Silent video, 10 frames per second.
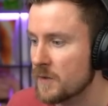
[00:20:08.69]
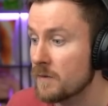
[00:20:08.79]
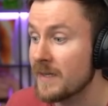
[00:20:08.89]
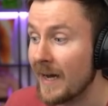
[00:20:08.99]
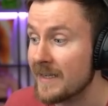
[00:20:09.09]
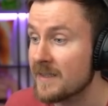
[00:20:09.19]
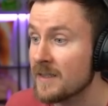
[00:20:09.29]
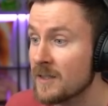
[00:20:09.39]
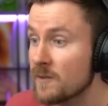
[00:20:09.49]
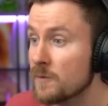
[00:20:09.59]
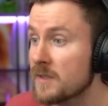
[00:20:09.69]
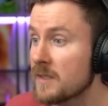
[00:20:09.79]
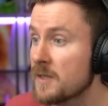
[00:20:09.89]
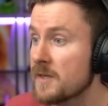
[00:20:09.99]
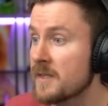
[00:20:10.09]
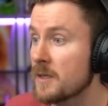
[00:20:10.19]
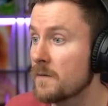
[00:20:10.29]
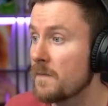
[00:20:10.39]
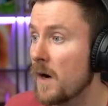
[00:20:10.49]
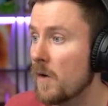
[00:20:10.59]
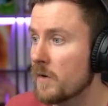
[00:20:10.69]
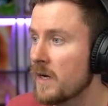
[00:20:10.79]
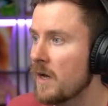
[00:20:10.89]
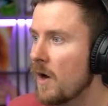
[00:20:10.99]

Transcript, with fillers: So nice usage so far